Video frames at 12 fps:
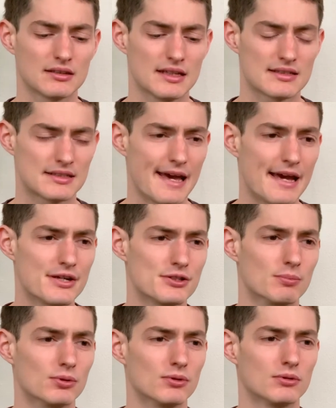less
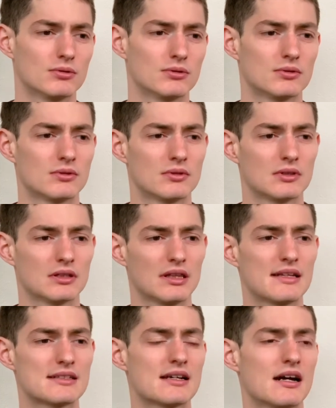tangible,
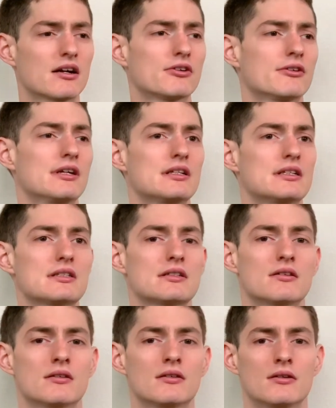less concrete?